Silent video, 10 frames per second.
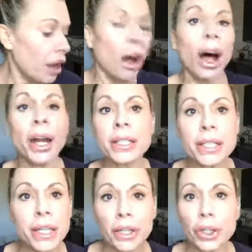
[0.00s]

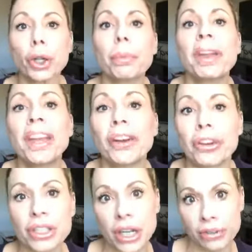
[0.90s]
Honestly, your
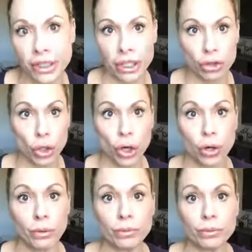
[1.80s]
peers love to
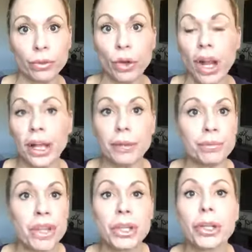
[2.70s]
control, right?
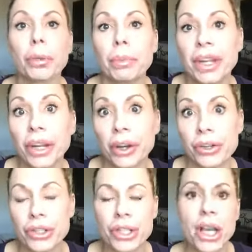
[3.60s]
Your
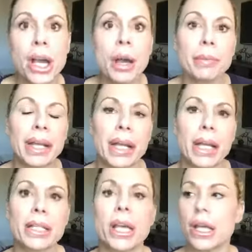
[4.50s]
peers.
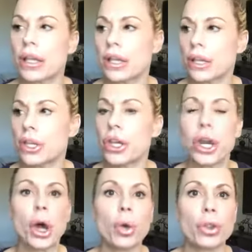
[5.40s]
Because, you
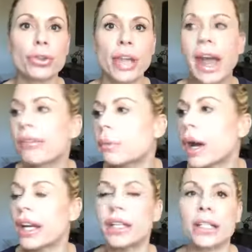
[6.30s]
know,
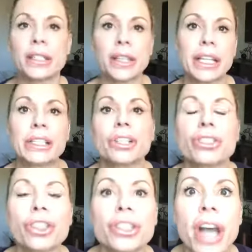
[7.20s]
everybody doesn't think there's
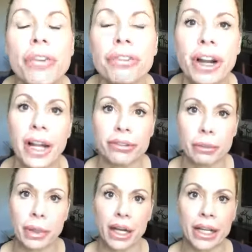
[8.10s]
enough for
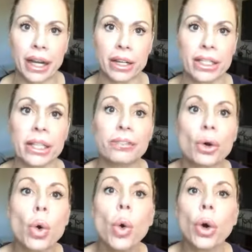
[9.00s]
everybody else. And of
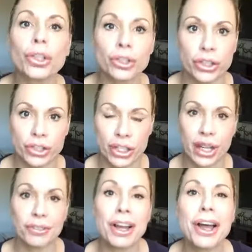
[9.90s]
course there's
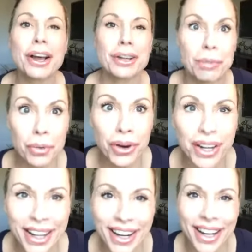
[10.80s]
enough. Good
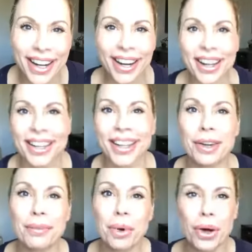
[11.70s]
morning, Leilani.
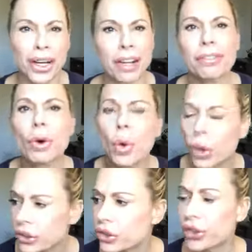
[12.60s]
Good morning. Of
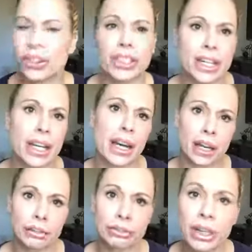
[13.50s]
course there's
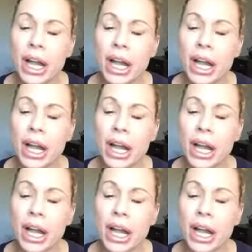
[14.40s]
enough.